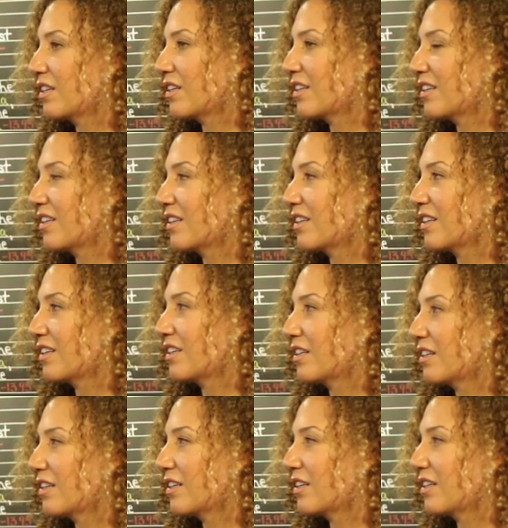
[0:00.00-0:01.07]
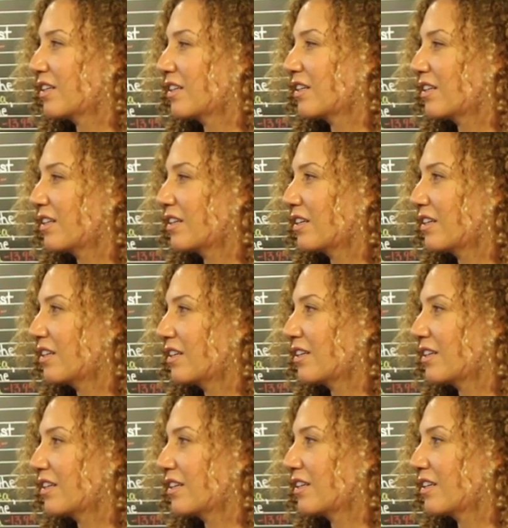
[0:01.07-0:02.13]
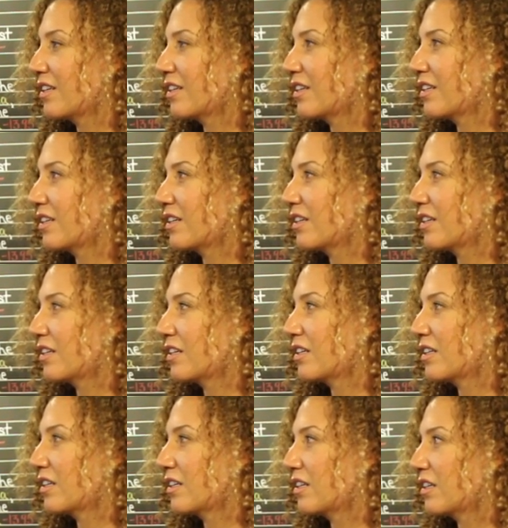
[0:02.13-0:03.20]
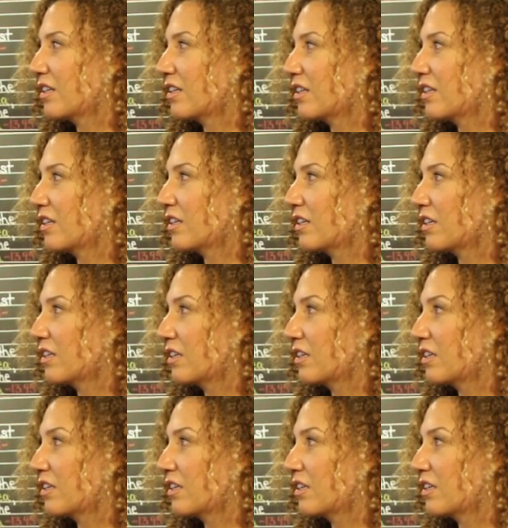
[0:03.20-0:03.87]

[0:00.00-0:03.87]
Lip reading: [no speech]